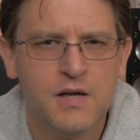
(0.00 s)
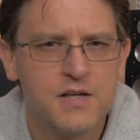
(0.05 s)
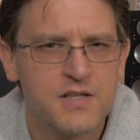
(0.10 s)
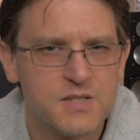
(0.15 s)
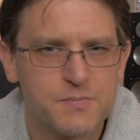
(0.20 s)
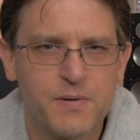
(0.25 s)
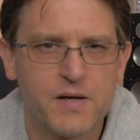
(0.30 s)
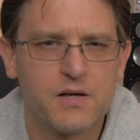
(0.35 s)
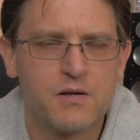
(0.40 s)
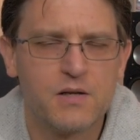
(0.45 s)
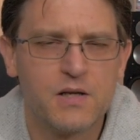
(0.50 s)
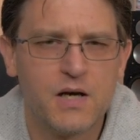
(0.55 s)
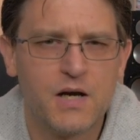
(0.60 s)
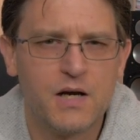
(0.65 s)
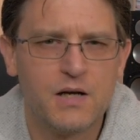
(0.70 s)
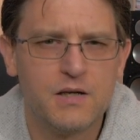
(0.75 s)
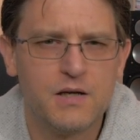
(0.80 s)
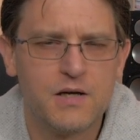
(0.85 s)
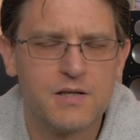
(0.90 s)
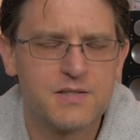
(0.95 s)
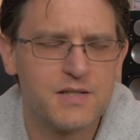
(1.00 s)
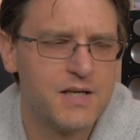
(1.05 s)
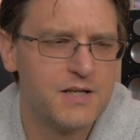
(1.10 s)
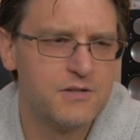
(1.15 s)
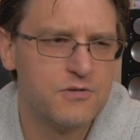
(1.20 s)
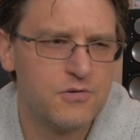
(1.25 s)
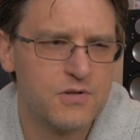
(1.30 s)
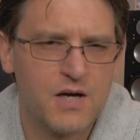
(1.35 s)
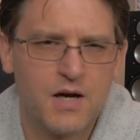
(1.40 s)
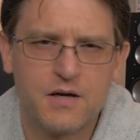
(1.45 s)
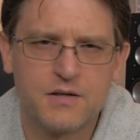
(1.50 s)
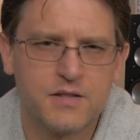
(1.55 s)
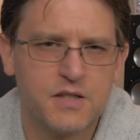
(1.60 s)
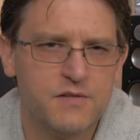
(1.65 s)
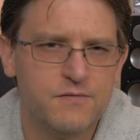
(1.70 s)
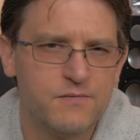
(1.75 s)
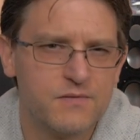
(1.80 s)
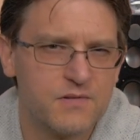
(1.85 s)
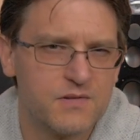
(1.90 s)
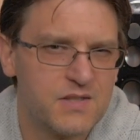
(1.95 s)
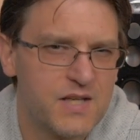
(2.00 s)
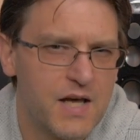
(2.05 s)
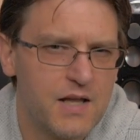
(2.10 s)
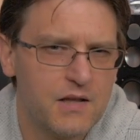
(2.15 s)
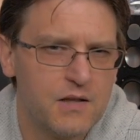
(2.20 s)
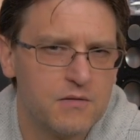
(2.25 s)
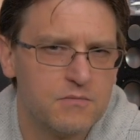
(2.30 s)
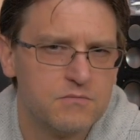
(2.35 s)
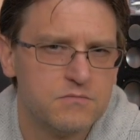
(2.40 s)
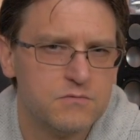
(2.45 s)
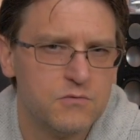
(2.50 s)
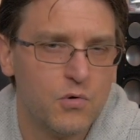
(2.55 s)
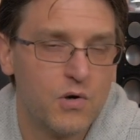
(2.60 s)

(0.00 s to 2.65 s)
Specular highlights, and you can't even tell